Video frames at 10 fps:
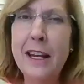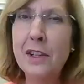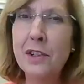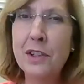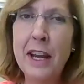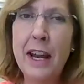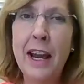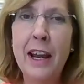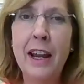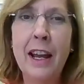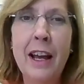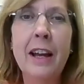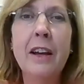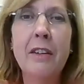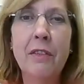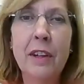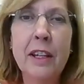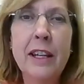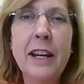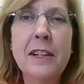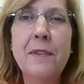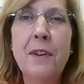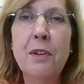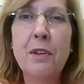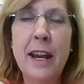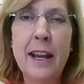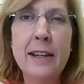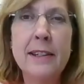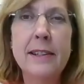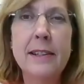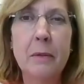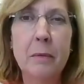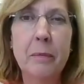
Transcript: each day for the next few days,